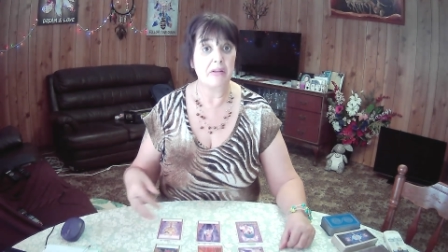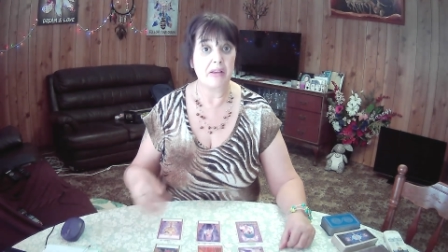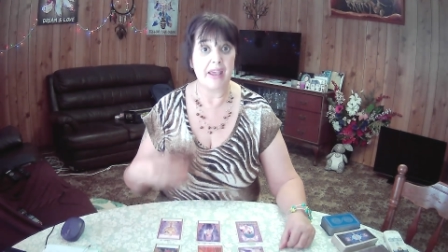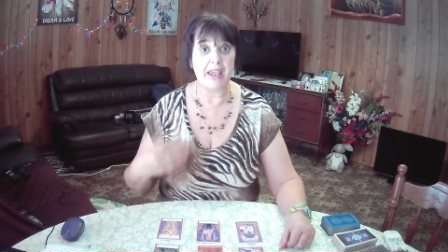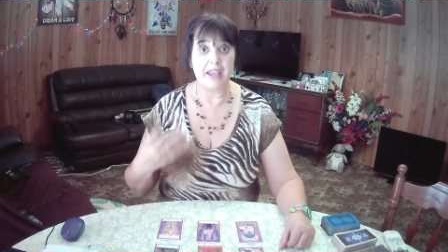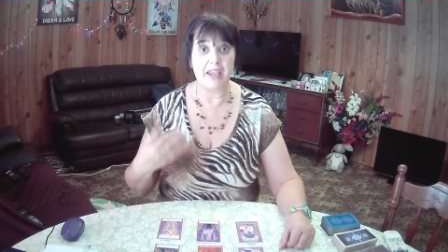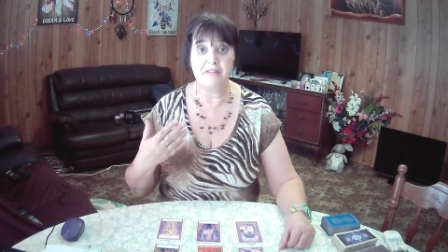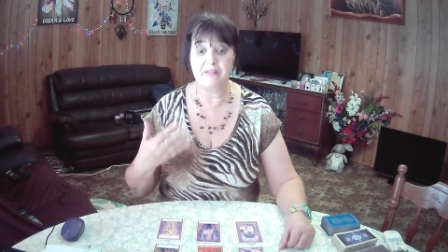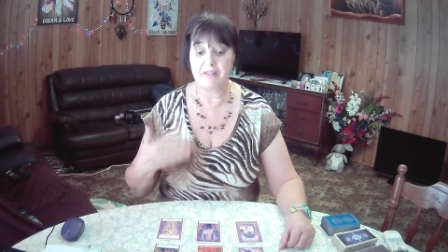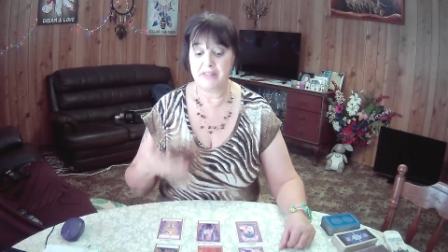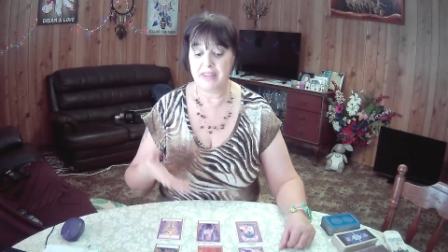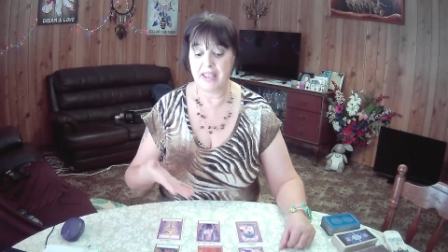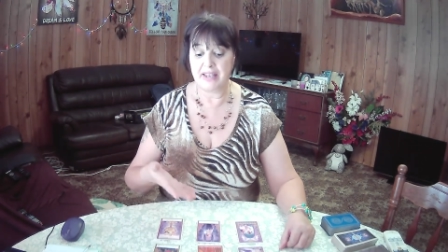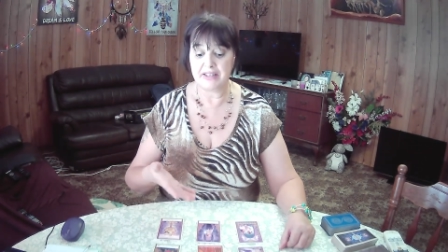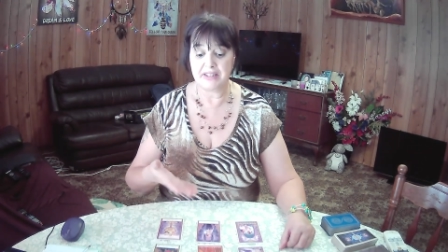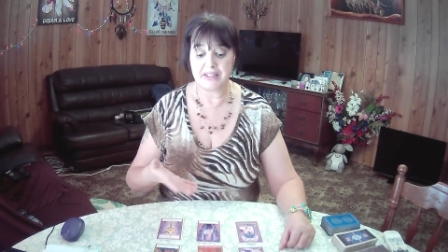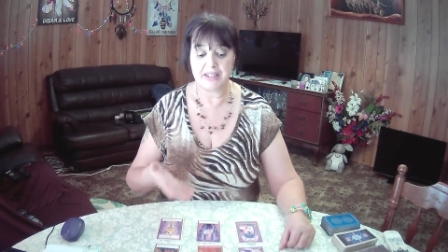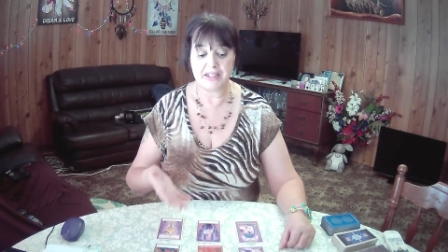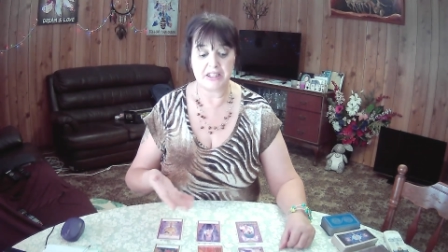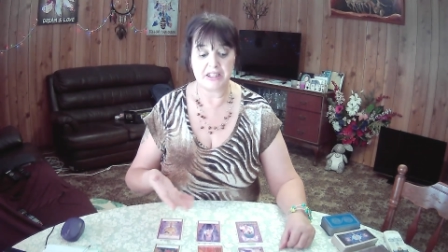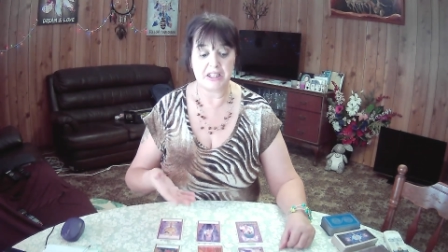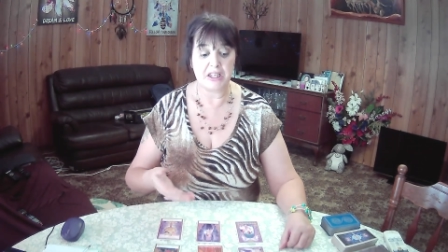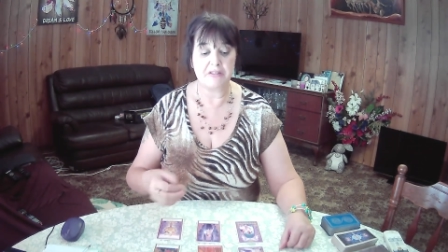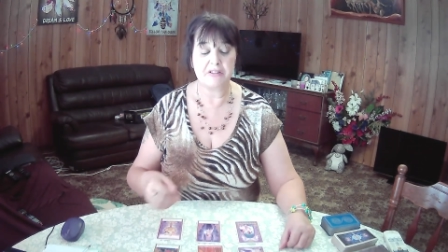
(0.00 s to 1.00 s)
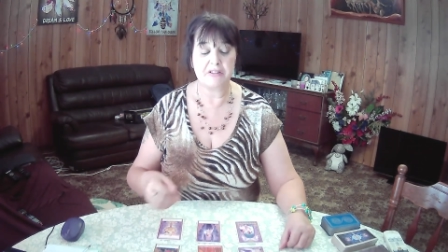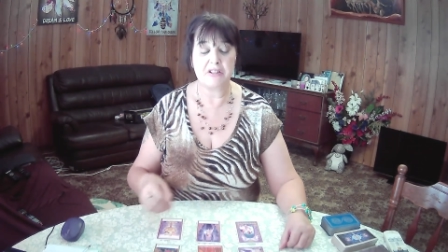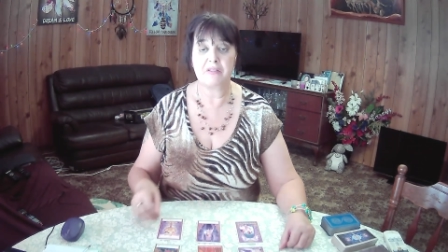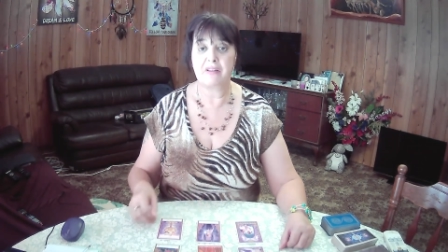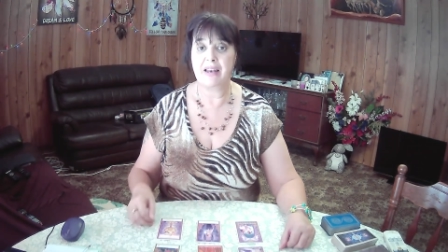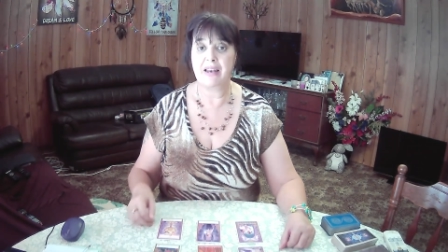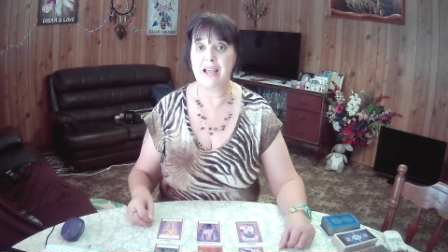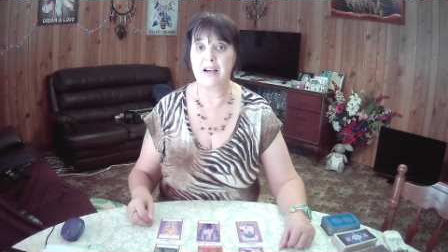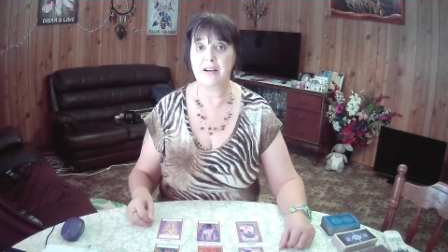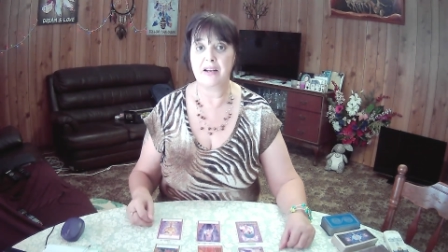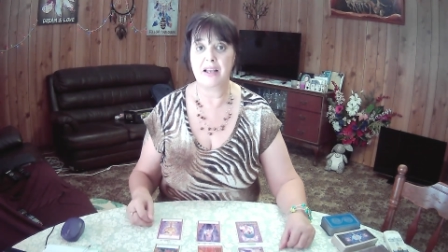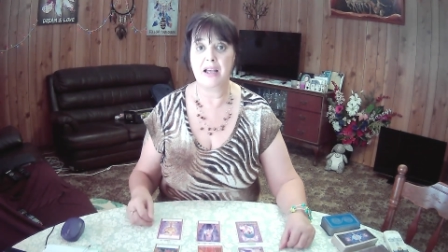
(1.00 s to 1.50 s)
even that successful
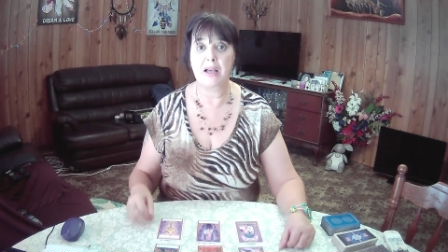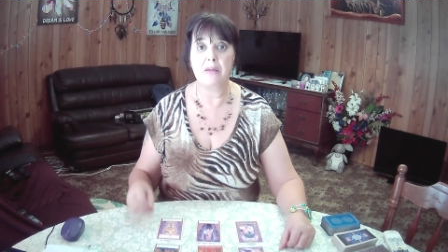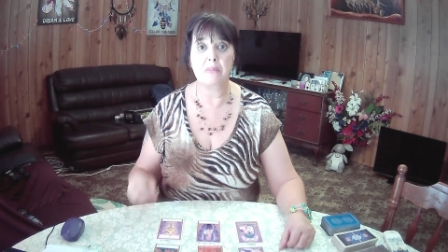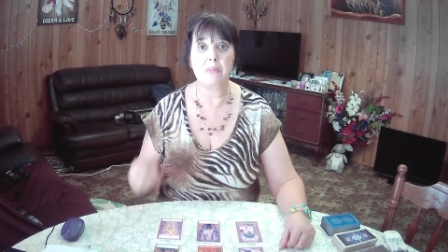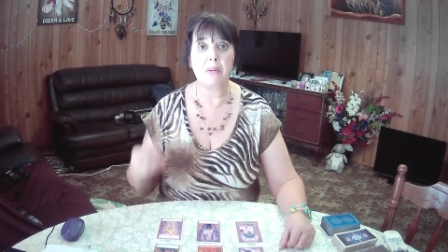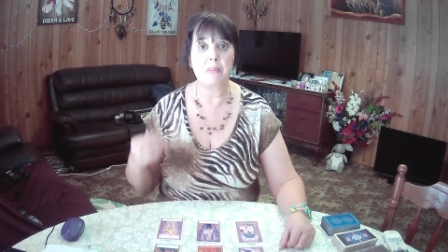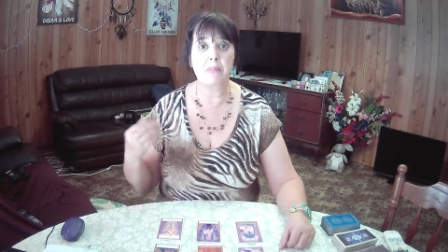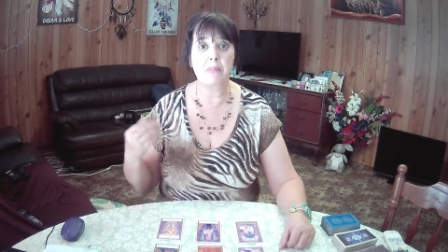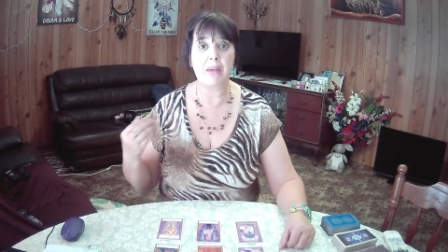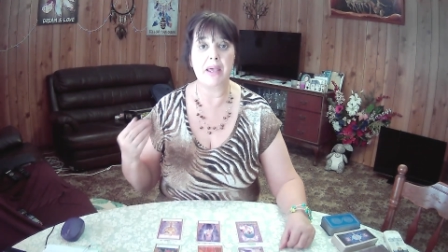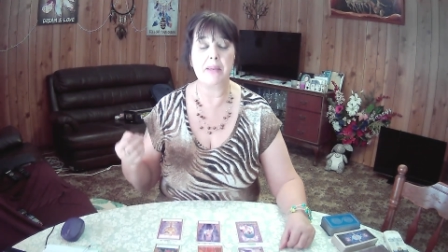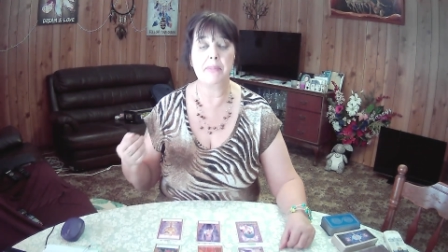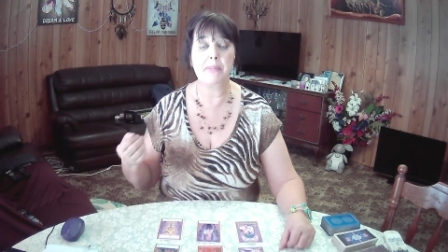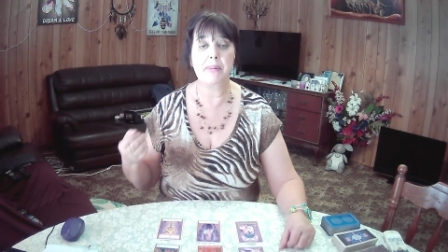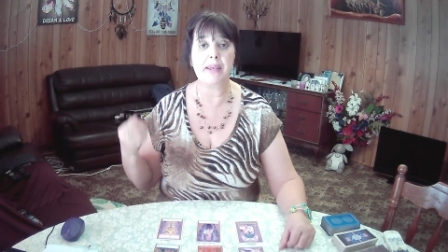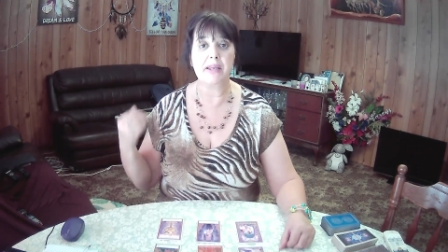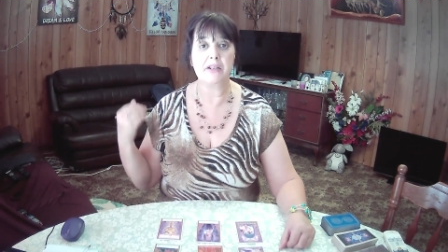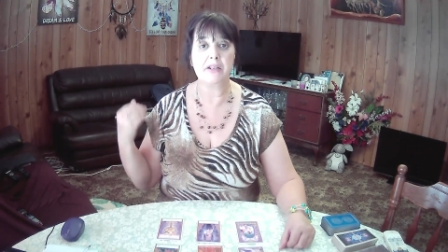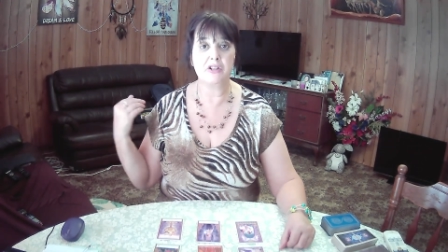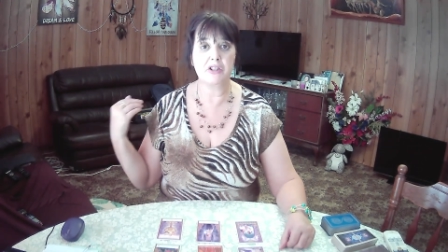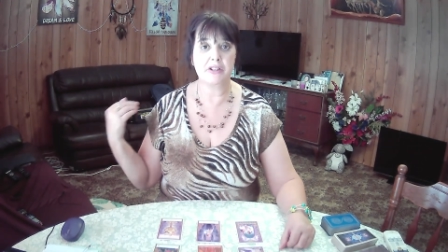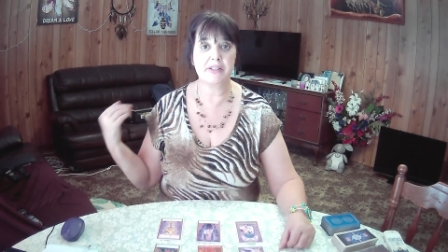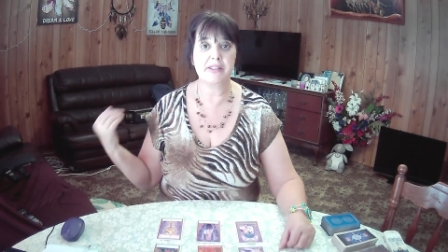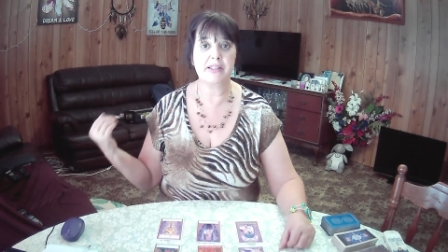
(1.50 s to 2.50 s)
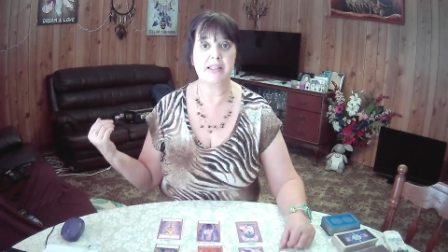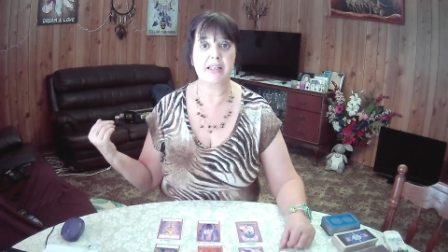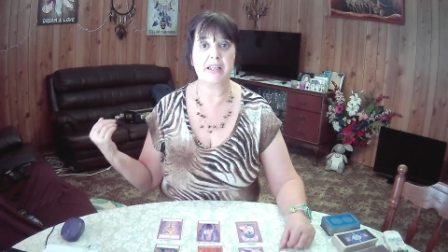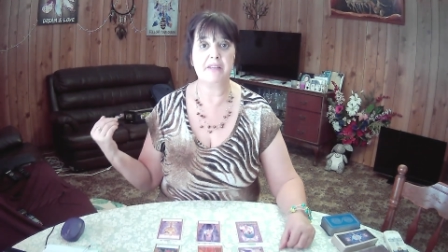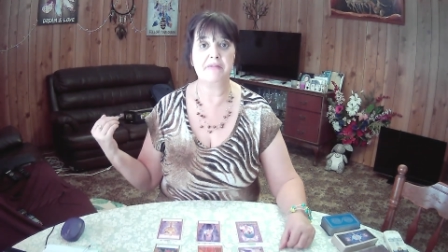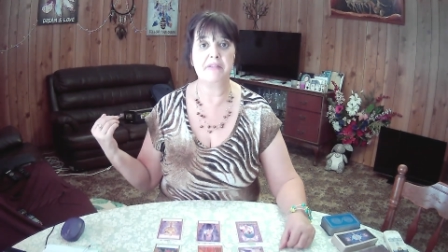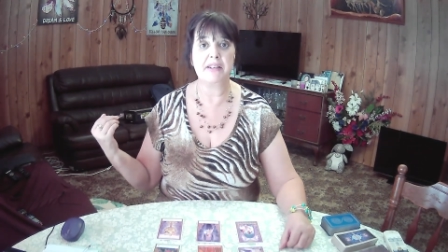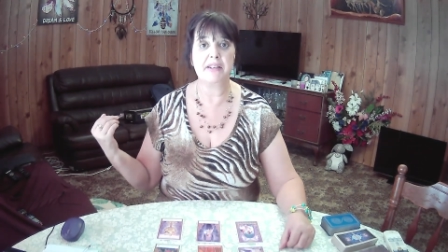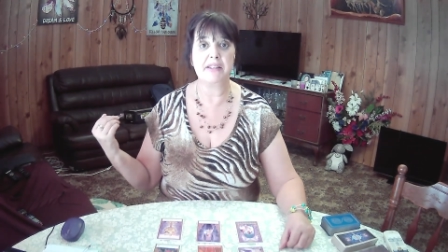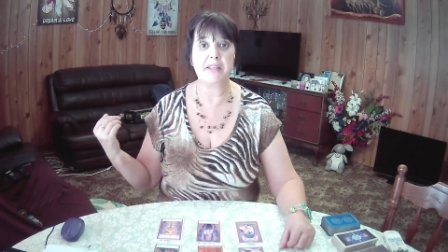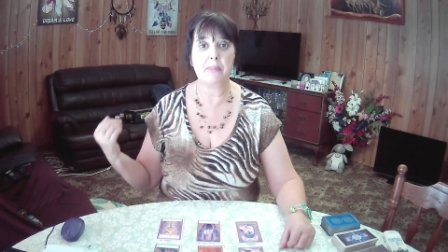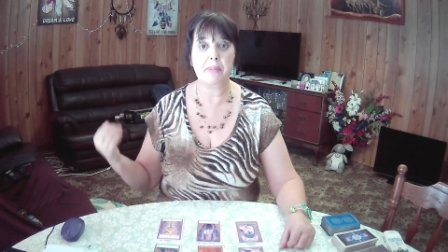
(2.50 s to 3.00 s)
outcome, maybe in just
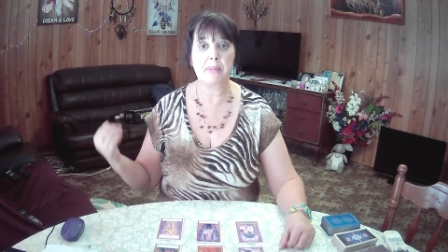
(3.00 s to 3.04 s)
leaving the